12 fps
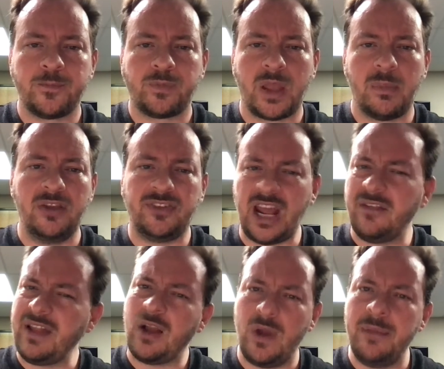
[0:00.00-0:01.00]
But it's kind of
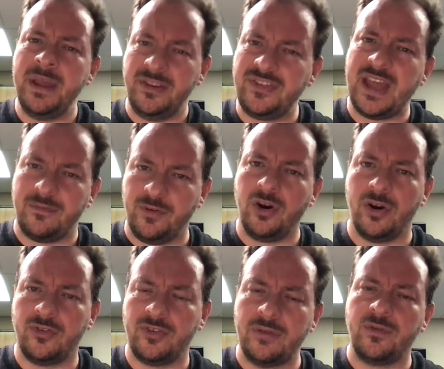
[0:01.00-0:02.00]
like we missed that
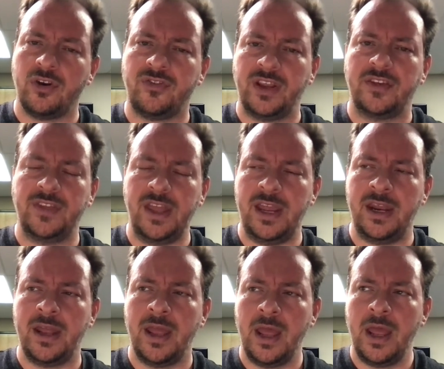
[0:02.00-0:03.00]
verse in verse 16,
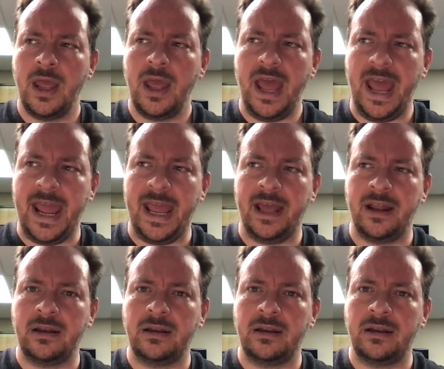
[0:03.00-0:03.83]
and